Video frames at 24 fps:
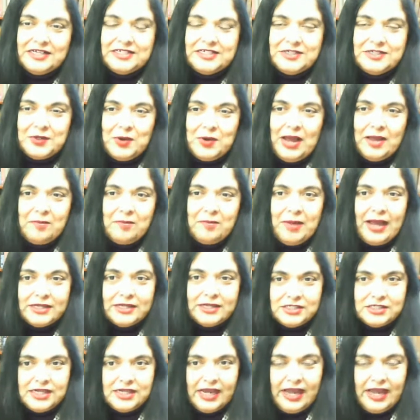So I
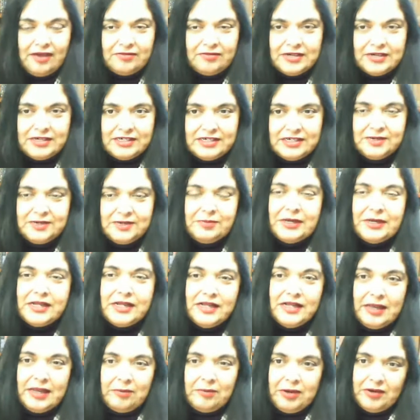imagine I have a typical
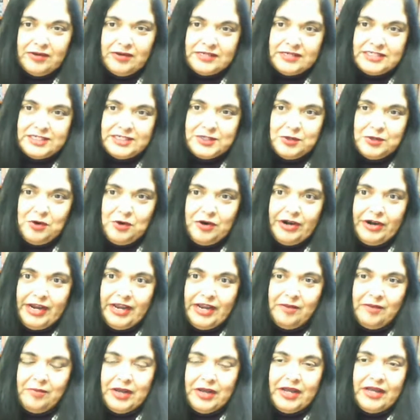immigrant
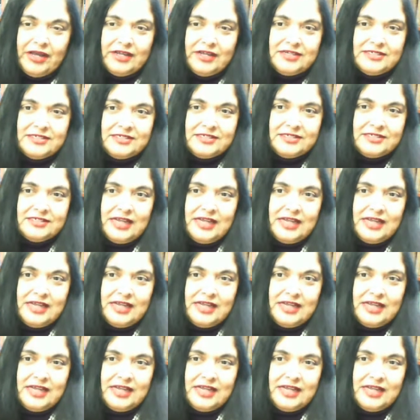story because